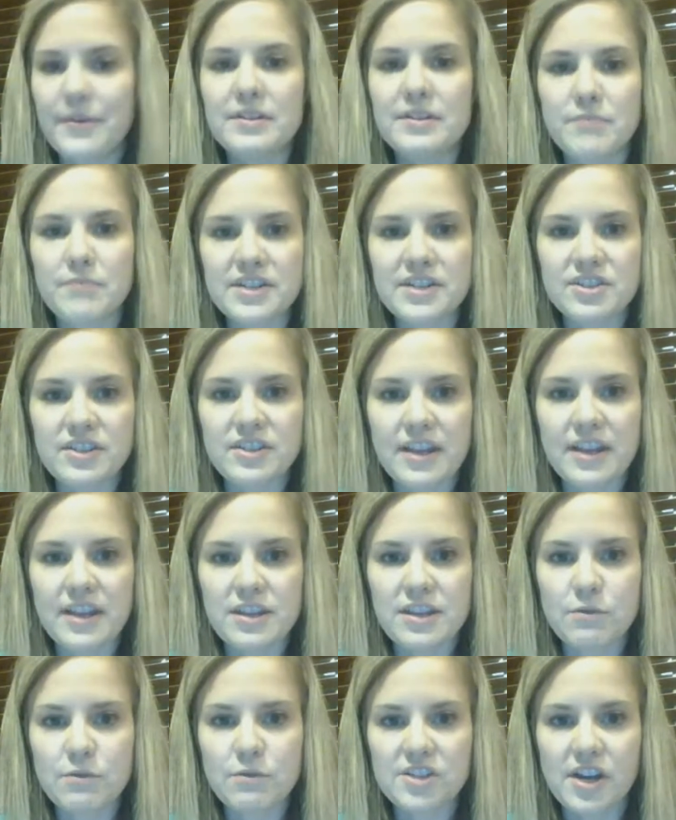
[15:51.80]
Much
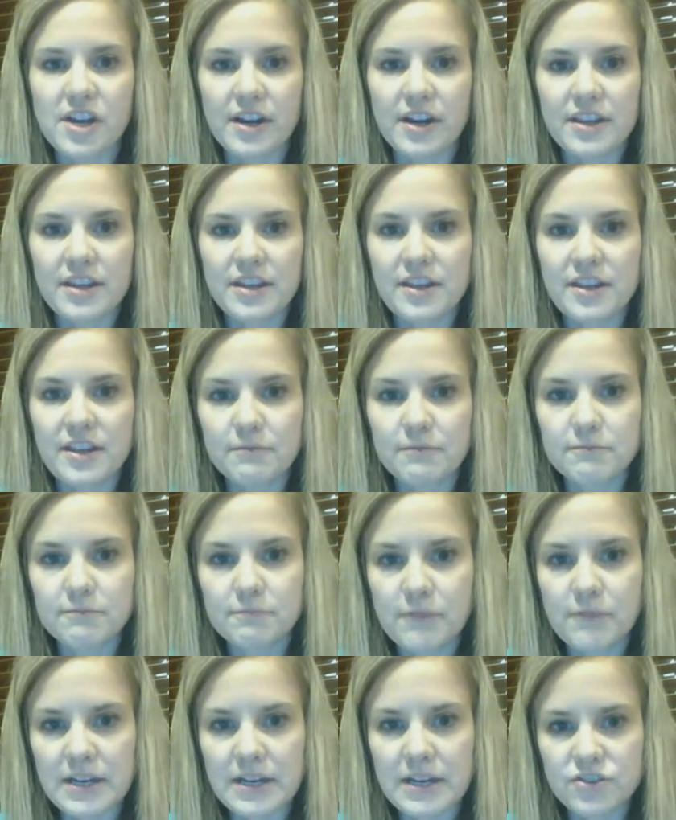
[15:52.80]
like you were talking,
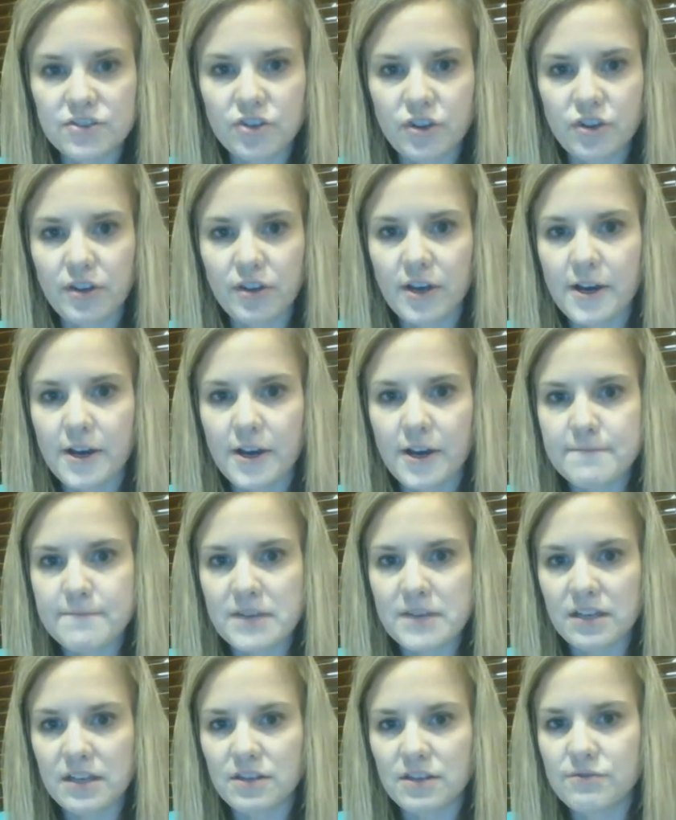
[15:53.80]
Rachel,
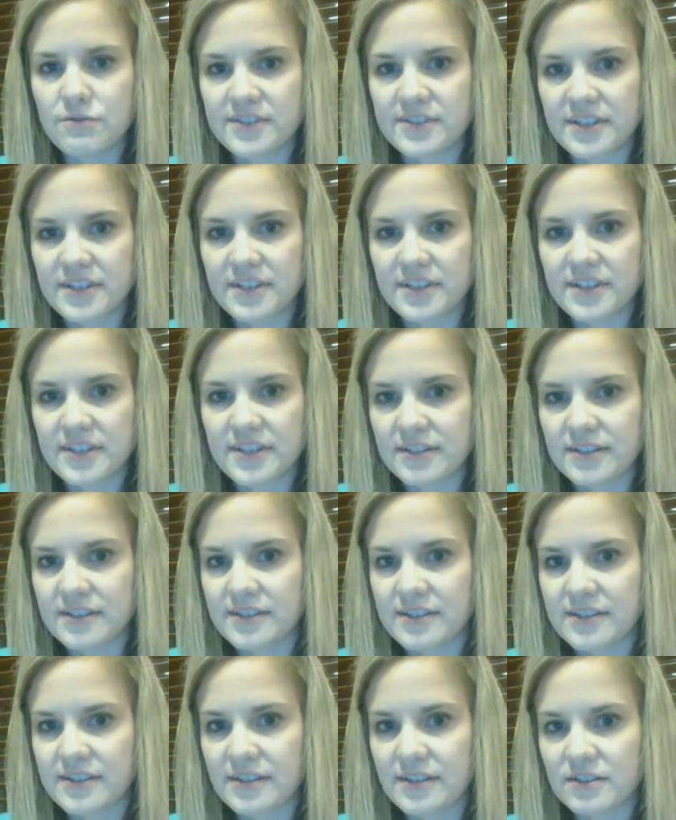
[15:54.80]
it
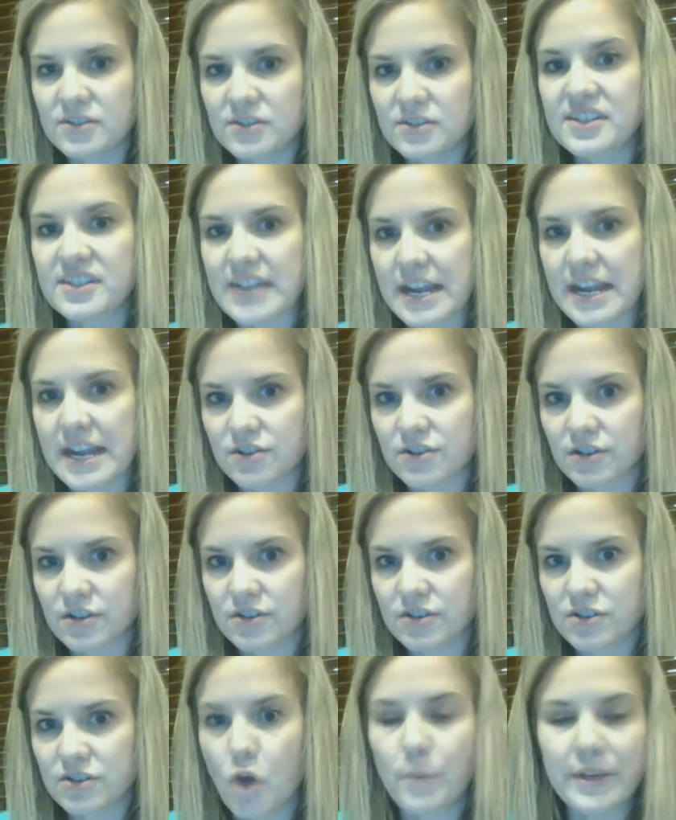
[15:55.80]
uses
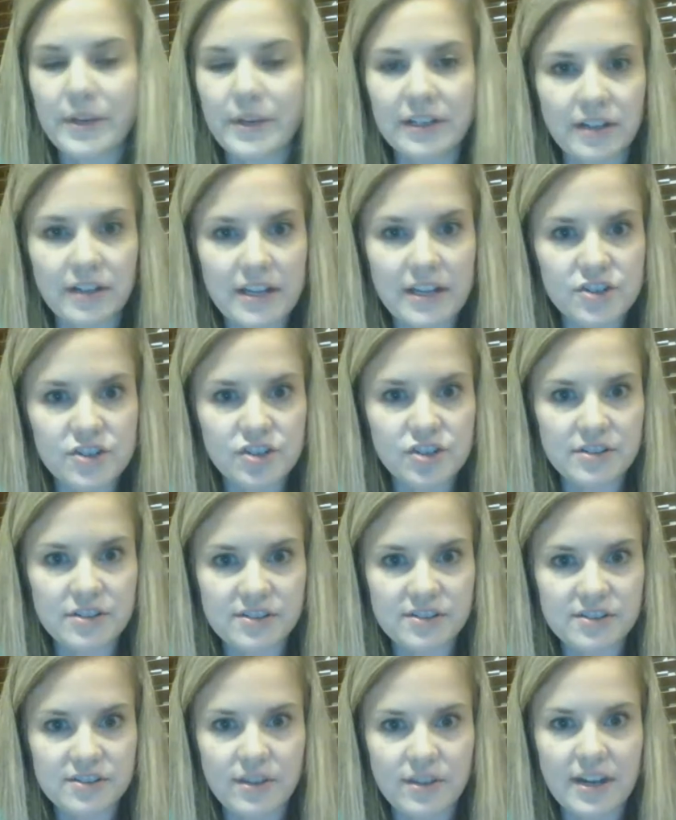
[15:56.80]
standard
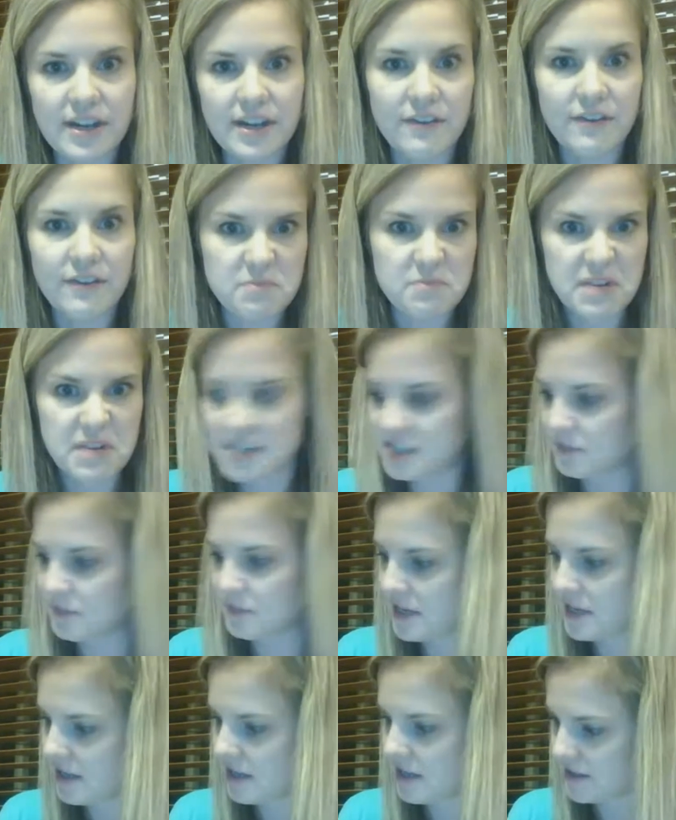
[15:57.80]
nomenclature so that
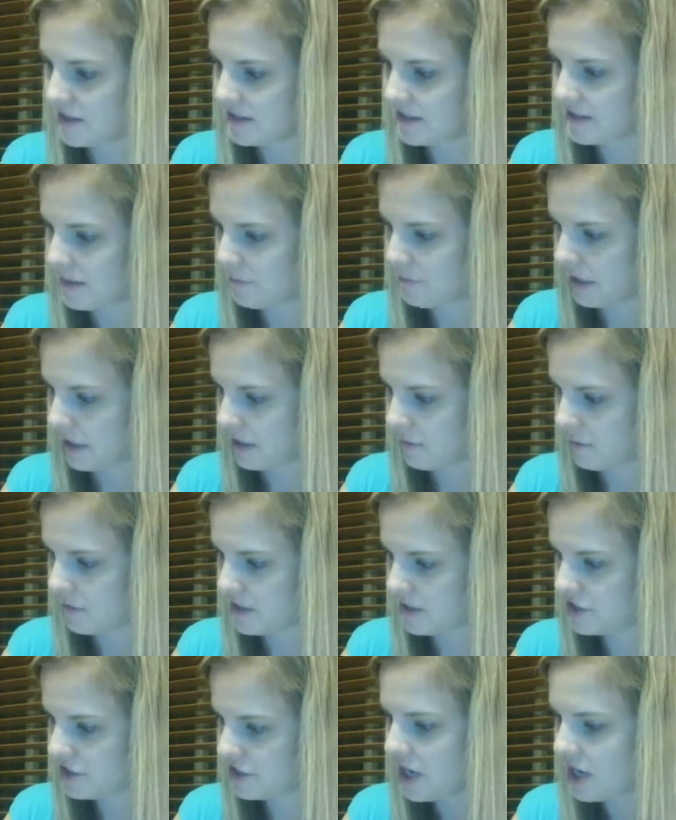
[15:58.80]
everybody's speaking the same
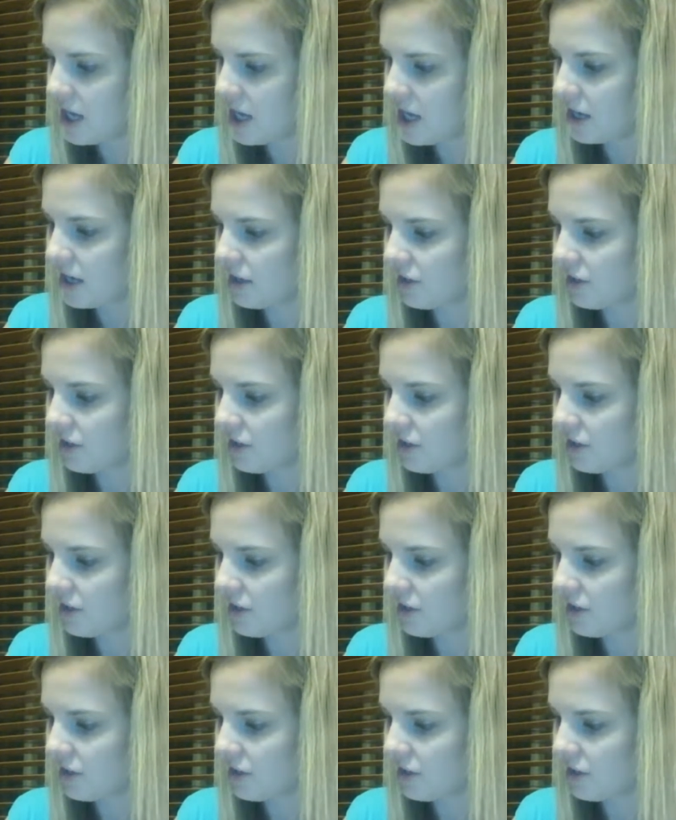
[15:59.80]
language.